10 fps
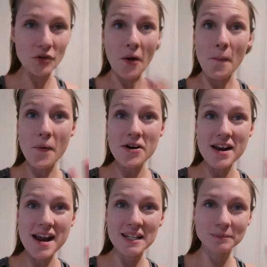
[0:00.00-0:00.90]
Good
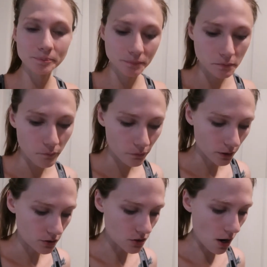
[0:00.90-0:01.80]
morning.
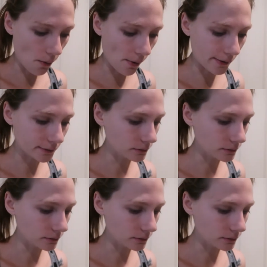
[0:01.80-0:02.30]
So, oh